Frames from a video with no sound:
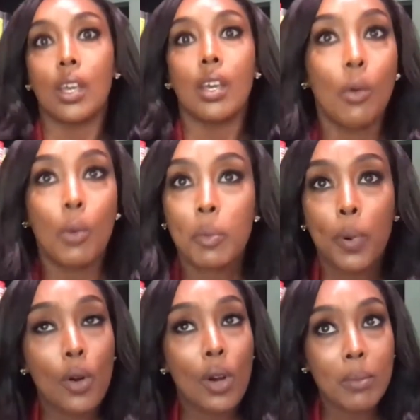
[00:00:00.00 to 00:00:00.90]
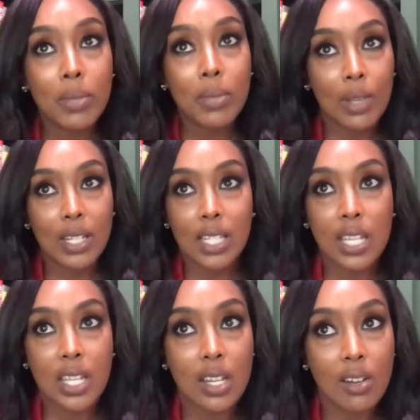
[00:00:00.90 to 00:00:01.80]
With programs that we see
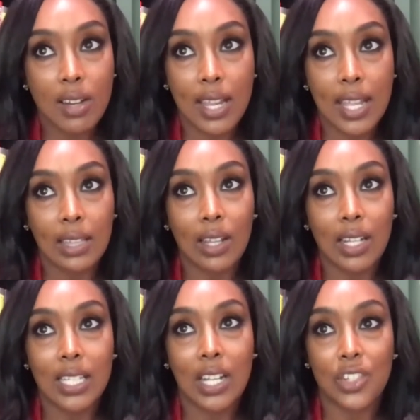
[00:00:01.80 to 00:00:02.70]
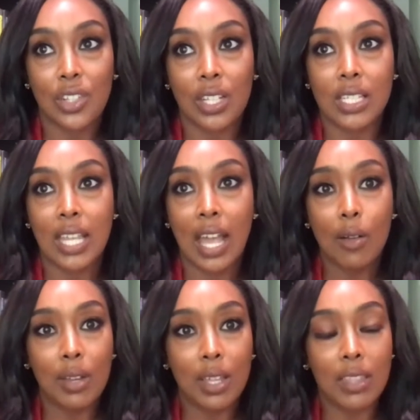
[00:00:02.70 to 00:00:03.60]
here in Los Angeles
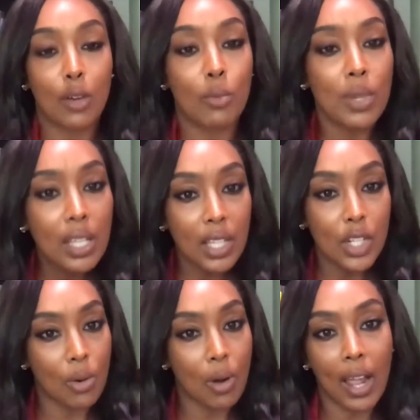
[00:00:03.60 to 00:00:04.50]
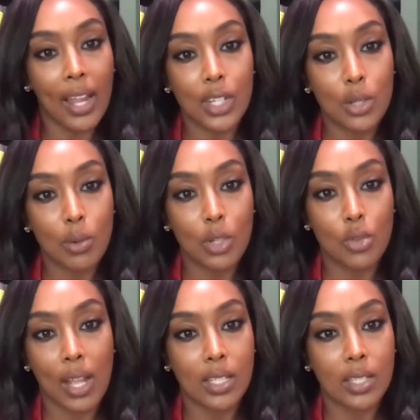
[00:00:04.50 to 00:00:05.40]
County that are really trying to
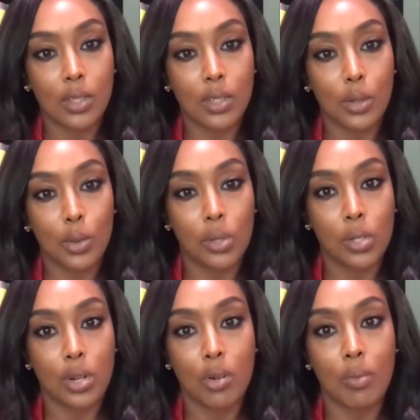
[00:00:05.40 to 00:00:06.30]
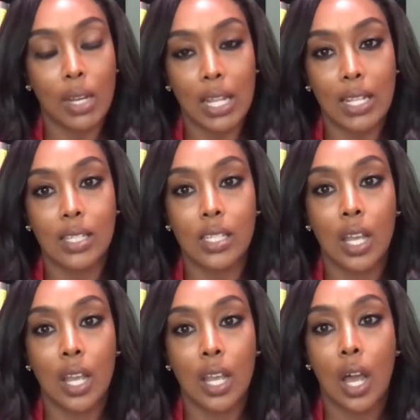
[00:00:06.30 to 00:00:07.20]
address social determinants
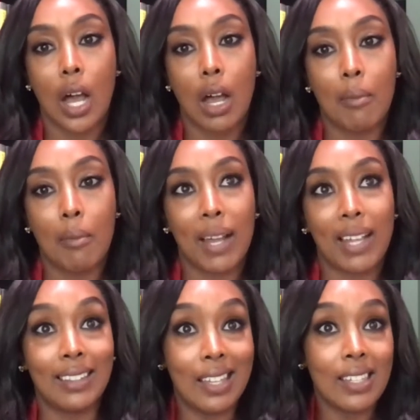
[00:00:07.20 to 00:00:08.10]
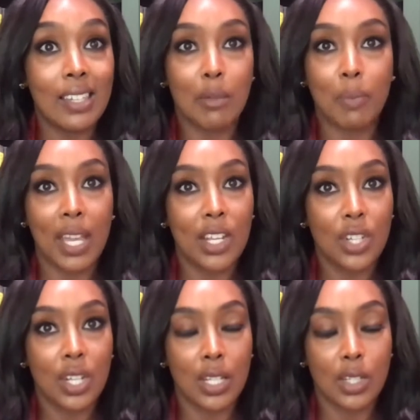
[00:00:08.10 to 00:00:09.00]
by linking
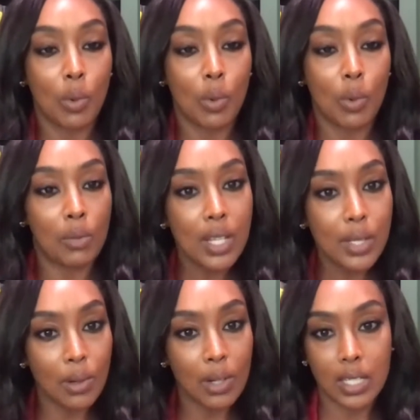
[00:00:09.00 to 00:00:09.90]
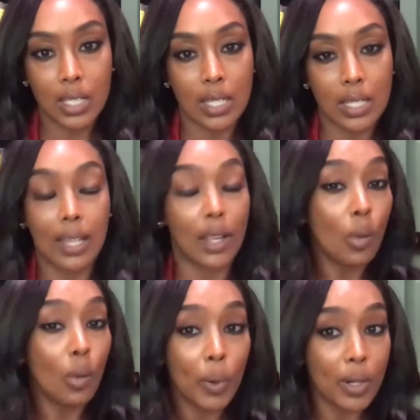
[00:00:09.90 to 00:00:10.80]
patients with resources like
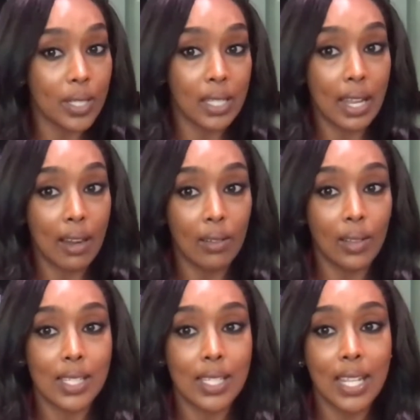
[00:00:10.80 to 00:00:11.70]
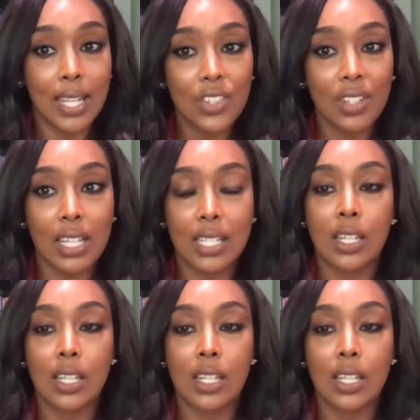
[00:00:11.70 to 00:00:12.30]
Whole Person Care Los Angeles,